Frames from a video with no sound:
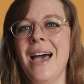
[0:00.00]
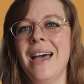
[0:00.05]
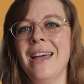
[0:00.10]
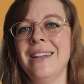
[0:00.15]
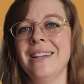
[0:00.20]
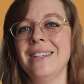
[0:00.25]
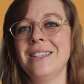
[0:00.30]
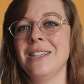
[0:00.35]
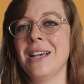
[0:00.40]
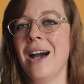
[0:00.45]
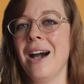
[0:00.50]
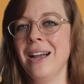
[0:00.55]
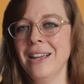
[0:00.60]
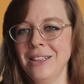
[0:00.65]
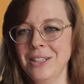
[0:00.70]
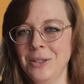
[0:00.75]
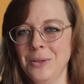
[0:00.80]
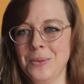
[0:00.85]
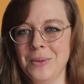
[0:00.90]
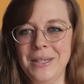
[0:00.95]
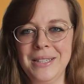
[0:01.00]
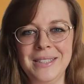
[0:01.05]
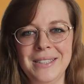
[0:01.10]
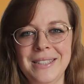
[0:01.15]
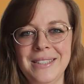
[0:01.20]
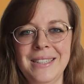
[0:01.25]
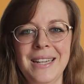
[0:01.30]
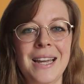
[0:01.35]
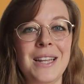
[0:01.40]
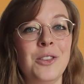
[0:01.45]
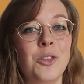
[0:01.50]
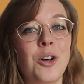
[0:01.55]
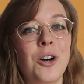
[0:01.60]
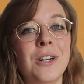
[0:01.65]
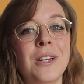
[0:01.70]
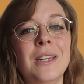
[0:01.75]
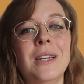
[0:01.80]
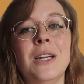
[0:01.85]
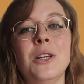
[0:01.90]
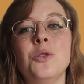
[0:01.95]
and is highly rated and
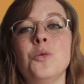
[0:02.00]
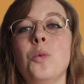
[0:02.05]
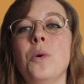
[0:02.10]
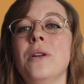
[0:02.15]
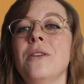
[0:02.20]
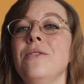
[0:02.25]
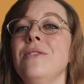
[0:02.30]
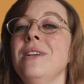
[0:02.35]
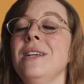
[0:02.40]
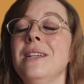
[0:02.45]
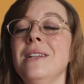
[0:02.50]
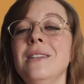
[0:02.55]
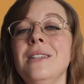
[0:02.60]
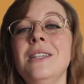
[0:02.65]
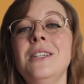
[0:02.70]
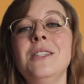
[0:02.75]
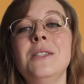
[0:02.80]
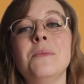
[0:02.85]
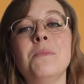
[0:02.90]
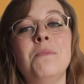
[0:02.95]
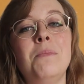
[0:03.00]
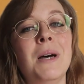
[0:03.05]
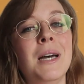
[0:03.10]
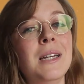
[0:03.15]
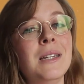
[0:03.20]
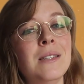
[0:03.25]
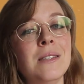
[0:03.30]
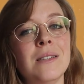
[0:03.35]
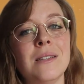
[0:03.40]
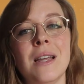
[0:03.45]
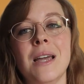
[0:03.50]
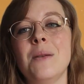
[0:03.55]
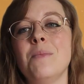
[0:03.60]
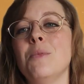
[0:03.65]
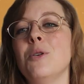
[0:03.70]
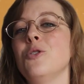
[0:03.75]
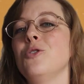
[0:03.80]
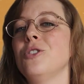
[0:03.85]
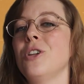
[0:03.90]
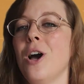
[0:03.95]
lauded as one of Italy's best and
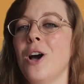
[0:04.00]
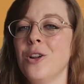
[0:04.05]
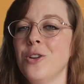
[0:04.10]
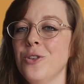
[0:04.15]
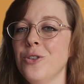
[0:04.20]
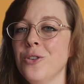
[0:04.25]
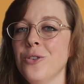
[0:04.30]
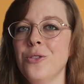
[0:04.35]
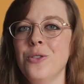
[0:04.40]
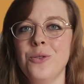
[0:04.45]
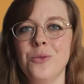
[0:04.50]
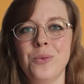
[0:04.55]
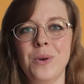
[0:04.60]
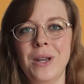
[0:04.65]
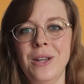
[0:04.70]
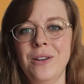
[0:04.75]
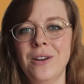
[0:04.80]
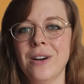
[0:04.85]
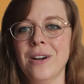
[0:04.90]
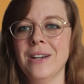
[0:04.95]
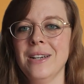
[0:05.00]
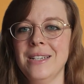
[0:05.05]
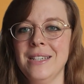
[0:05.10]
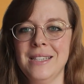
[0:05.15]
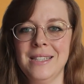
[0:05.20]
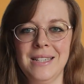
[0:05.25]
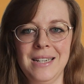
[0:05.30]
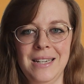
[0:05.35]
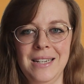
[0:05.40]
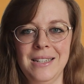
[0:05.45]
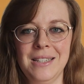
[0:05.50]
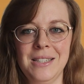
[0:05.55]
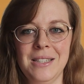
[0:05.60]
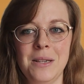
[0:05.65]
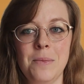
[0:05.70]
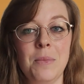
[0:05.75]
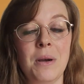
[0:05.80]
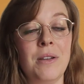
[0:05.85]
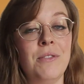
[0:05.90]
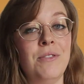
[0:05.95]
most under-the-radar estates
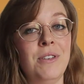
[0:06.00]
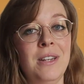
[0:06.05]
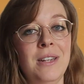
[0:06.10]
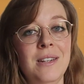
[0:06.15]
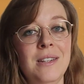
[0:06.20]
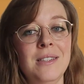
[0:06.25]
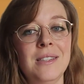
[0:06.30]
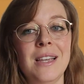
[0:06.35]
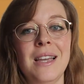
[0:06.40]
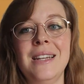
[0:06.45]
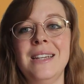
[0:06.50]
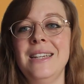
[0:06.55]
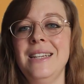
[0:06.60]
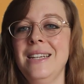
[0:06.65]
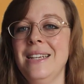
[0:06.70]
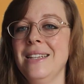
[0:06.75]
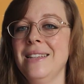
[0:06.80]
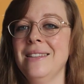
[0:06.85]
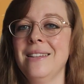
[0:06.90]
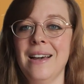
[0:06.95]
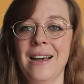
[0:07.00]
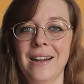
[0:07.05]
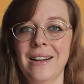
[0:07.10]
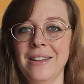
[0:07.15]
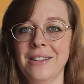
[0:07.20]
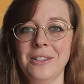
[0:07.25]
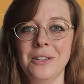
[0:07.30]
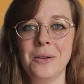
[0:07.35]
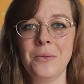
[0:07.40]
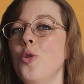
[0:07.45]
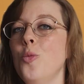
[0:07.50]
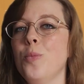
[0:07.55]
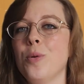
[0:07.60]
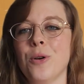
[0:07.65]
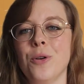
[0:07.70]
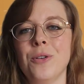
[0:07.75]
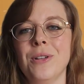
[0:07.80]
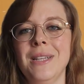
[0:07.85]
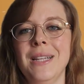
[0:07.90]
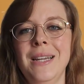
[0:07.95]
by Venus and Ian D'Agata, who
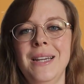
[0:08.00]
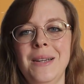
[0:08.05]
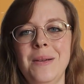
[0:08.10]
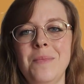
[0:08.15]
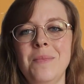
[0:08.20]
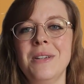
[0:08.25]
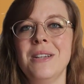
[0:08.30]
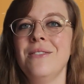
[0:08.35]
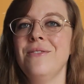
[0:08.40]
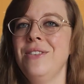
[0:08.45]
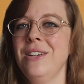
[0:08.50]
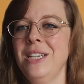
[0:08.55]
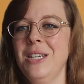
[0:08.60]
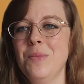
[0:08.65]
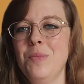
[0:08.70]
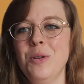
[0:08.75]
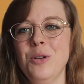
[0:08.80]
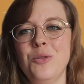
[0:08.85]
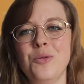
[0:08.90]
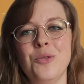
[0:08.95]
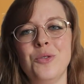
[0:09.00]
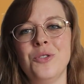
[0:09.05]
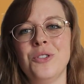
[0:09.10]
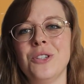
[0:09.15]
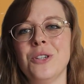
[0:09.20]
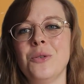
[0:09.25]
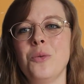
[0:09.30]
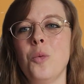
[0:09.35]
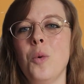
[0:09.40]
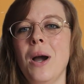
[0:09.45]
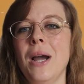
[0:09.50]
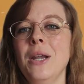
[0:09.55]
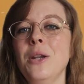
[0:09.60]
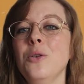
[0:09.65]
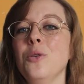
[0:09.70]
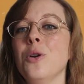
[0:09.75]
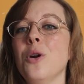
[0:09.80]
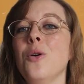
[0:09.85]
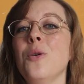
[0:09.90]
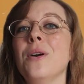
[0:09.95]
proclaimed Vigna Petrussa
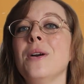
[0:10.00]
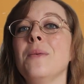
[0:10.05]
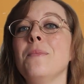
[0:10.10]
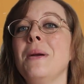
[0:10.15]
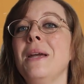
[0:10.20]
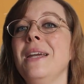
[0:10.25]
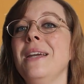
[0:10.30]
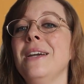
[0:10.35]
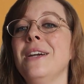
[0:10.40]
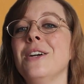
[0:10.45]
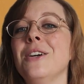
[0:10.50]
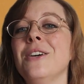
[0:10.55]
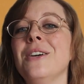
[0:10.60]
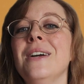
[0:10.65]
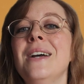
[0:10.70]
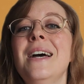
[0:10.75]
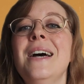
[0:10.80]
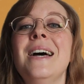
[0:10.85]
wine grower-maker